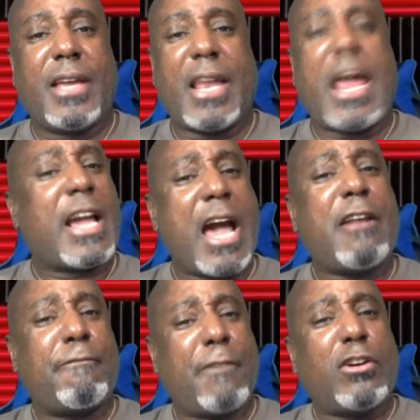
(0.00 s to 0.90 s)
And I
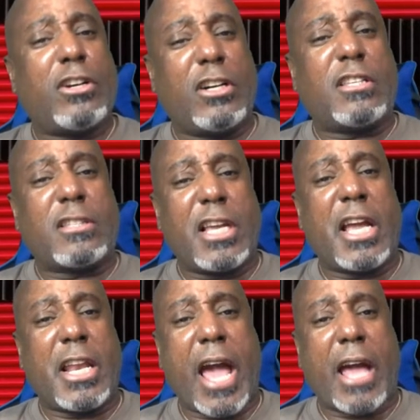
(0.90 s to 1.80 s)
kind of felt good
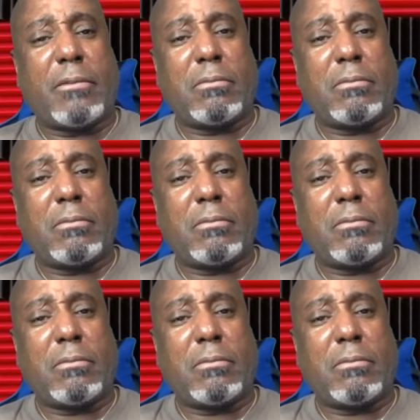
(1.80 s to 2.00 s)
seeing that.